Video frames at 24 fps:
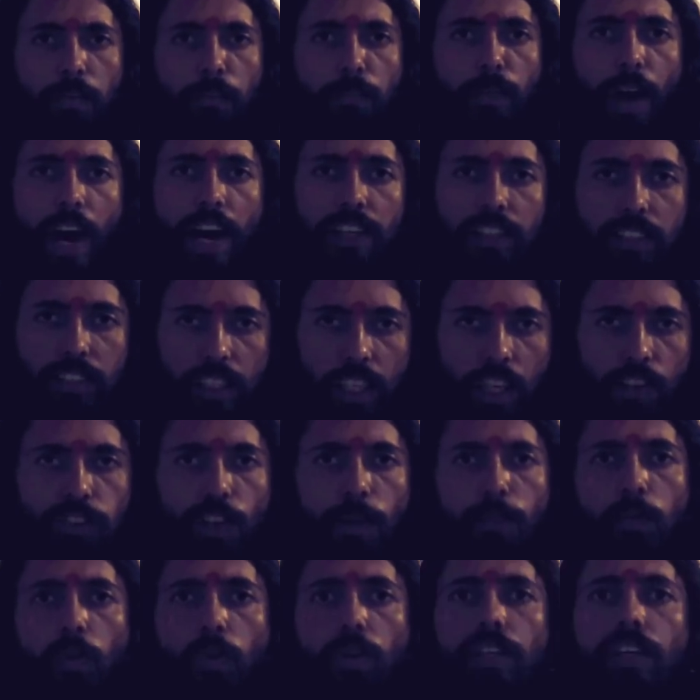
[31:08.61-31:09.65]
myself
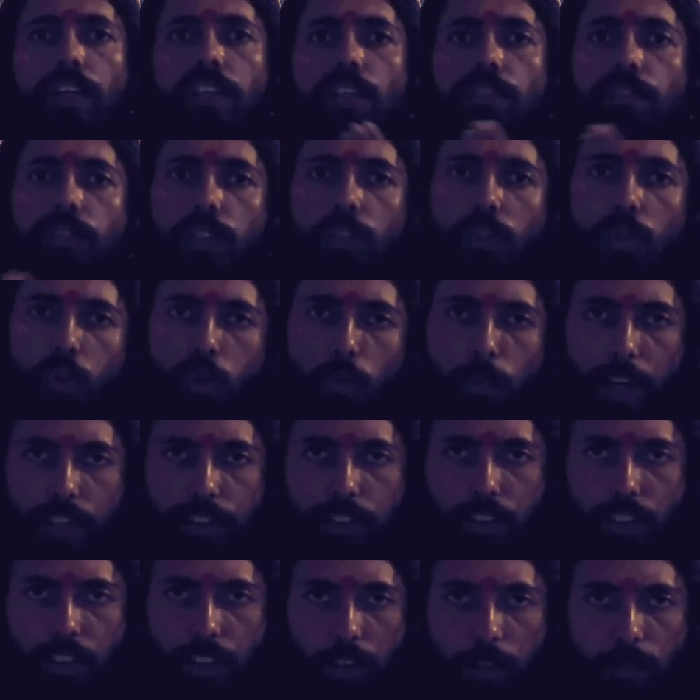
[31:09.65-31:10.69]
uploaded the video to my
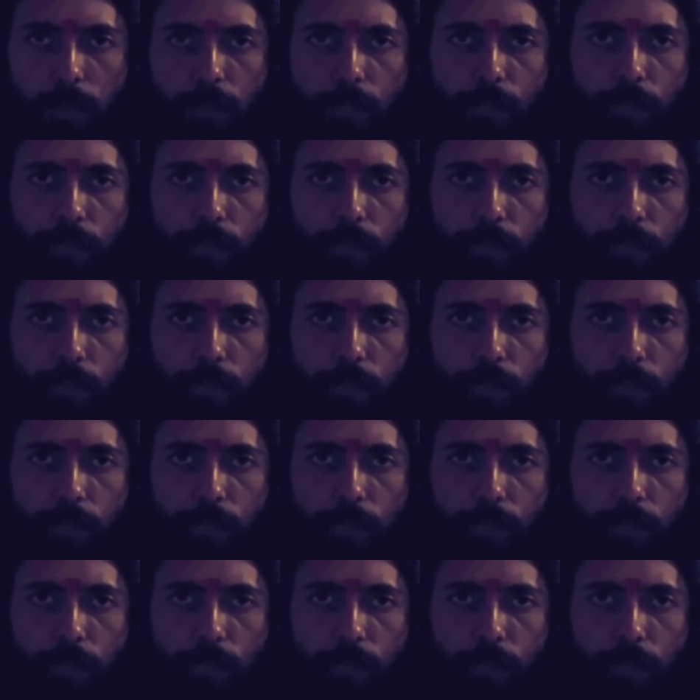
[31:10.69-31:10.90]
channel.